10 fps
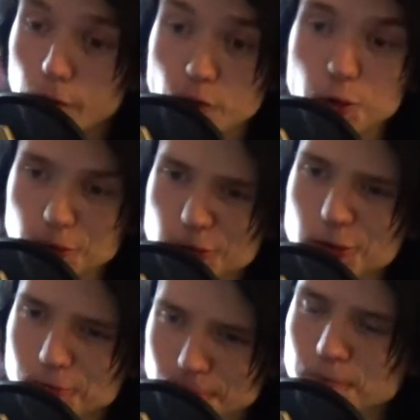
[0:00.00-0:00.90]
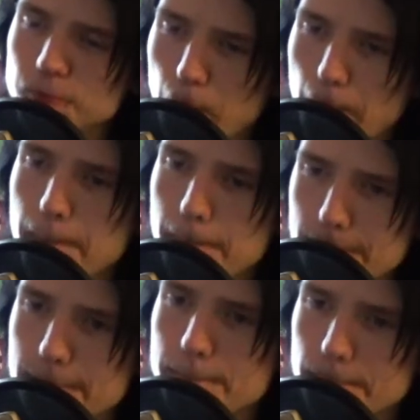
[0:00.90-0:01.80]
Of Unfortunately, not everyone
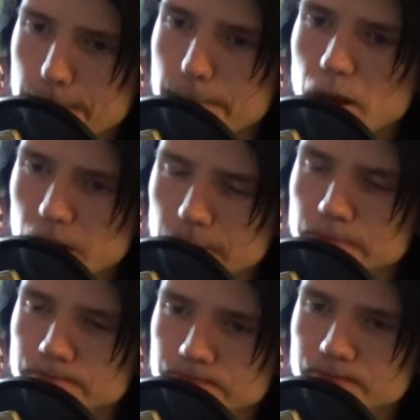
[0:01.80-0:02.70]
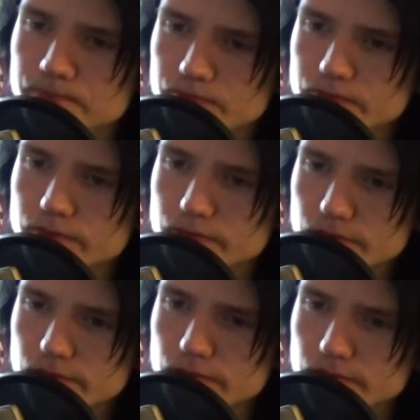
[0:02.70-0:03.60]
is blessed with such deadly
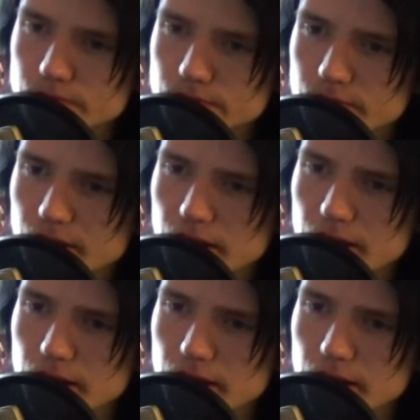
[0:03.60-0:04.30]
appendages.